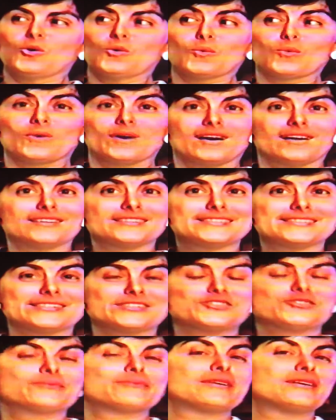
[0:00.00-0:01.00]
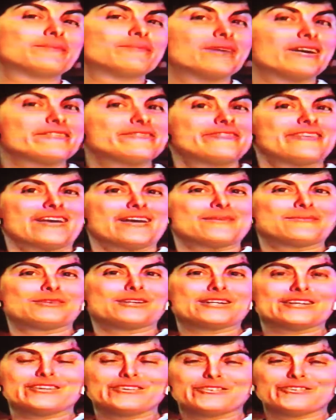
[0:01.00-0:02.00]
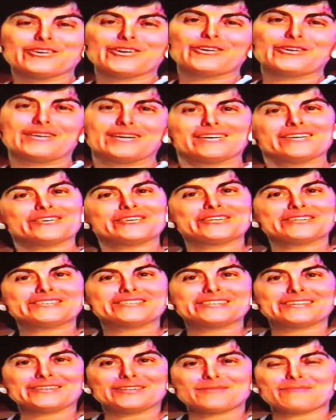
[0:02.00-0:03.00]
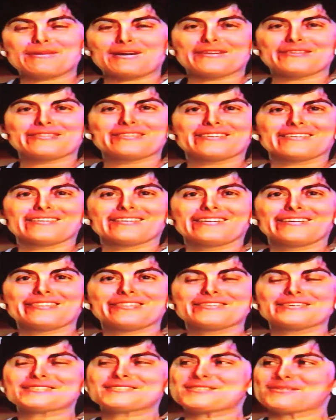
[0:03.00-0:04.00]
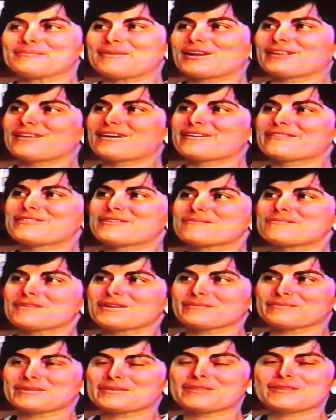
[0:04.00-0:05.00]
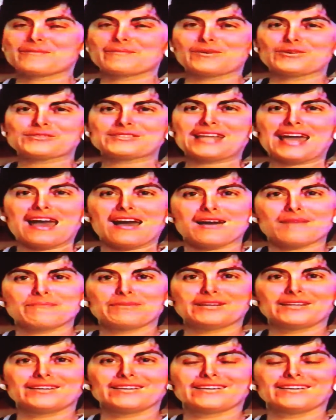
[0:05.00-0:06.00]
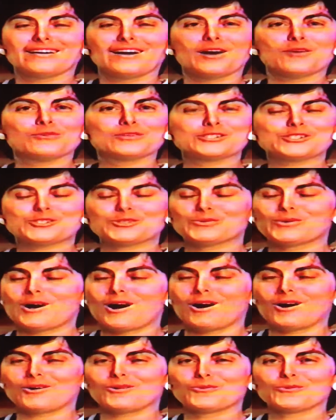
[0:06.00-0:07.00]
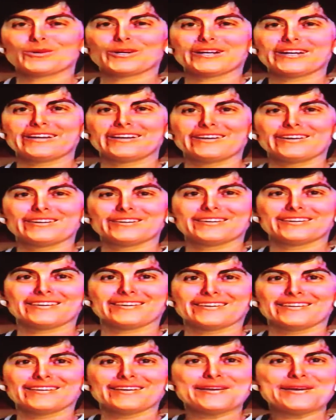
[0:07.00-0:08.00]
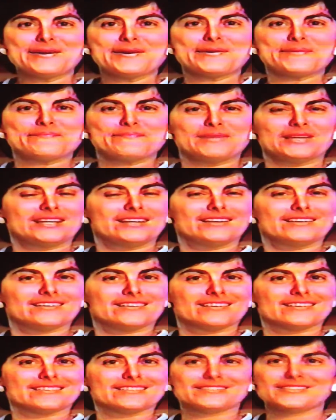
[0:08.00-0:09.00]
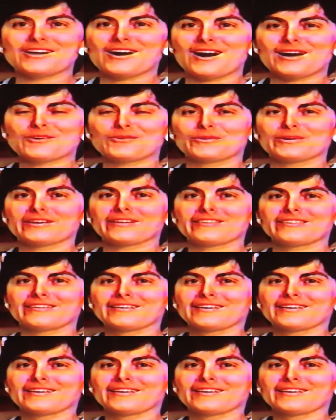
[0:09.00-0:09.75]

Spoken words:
Well, since you met my family, you know a good deal about the things in my life that make me the most happy. I wish you all were here to meet and talk with.